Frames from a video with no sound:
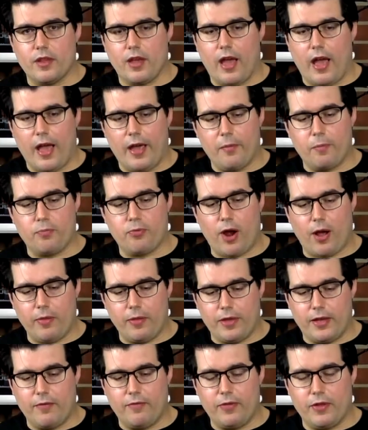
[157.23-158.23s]
I
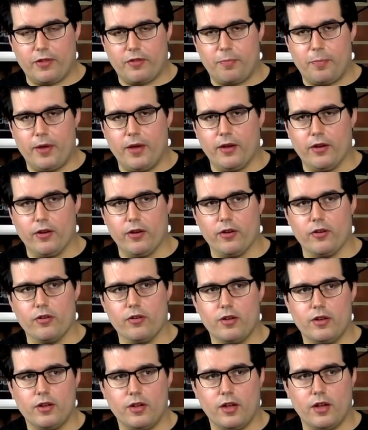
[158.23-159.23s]
probably give this beer
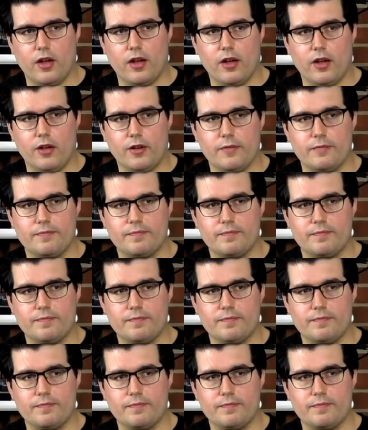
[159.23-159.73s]
uh,